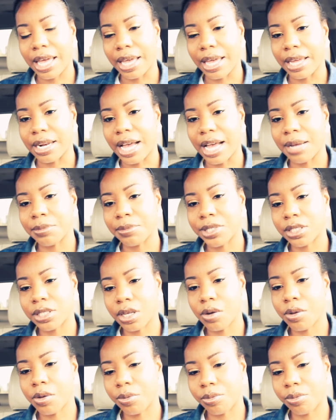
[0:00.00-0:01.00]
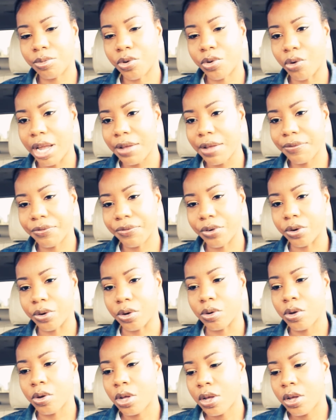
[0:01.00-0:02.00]
And I'm so
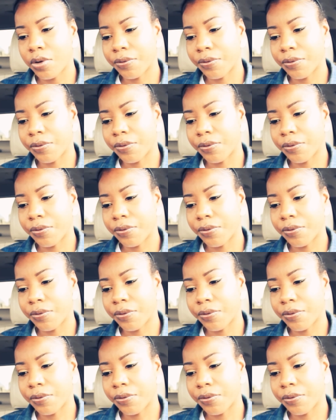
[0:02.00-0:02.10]
grateful